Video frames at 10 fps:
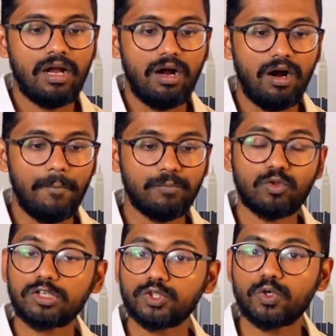um,
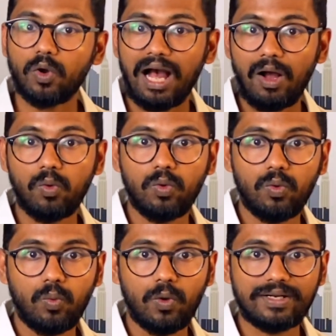not sure how
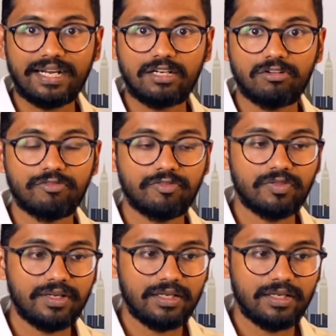what kind of